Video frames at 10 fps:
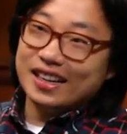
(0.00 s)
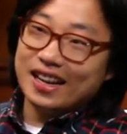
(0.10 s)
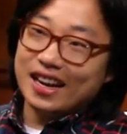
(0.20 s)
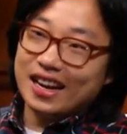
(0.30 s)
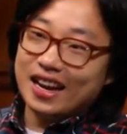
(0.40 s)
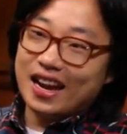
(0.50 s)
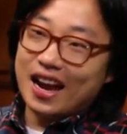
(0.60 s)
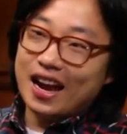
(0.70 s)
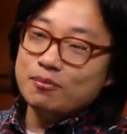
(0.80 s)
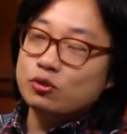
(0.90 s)
scenes?
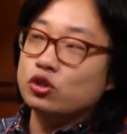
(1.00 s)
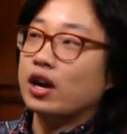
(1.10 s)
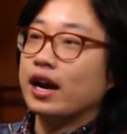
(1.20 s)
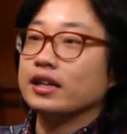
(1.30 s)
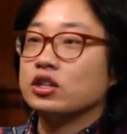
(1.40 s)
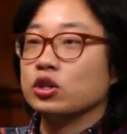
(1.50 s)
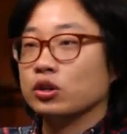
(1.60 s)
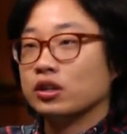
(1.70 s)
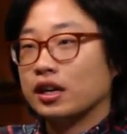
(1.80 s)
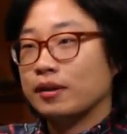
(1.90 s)
I'm trying
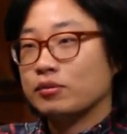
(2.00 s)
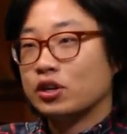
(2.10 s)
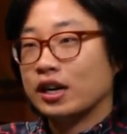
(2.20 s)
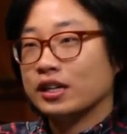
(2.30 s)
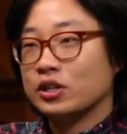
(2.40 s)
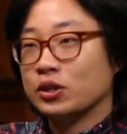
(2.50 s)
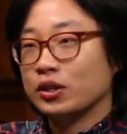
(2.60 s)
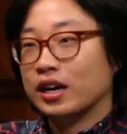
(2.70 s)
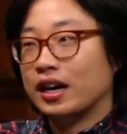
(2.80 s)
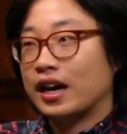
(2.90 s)
to. I'm trying
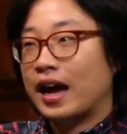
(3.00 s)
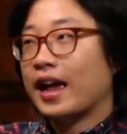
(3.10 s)
to. Uh, I